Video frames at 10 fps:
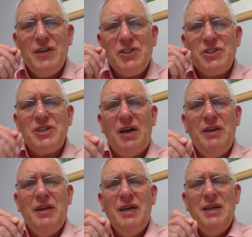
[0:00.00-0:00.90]
his
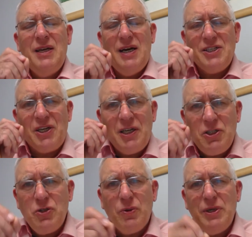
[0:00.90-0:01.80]
son as an
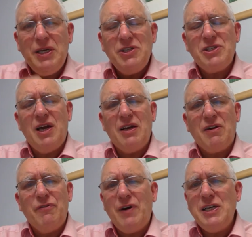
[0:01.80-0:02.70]
atoning
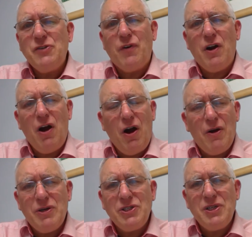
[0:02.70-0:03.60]
sacrifice for
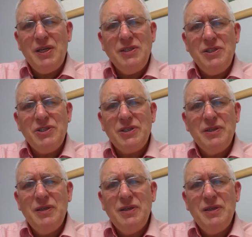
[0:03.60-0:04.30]
our sins.